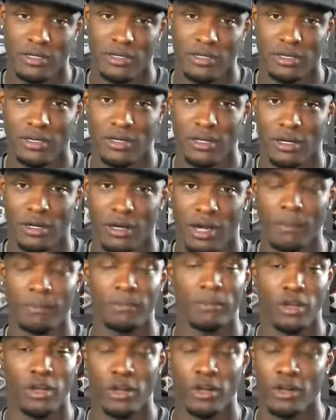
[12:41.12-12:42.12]
Yeah. You know, I'm
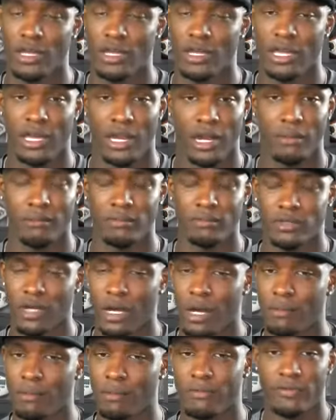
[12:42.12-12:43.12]
learning and
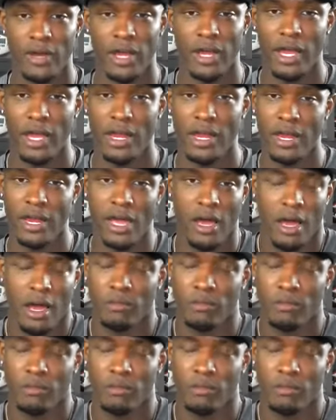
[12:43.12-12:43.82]
I'm fine now.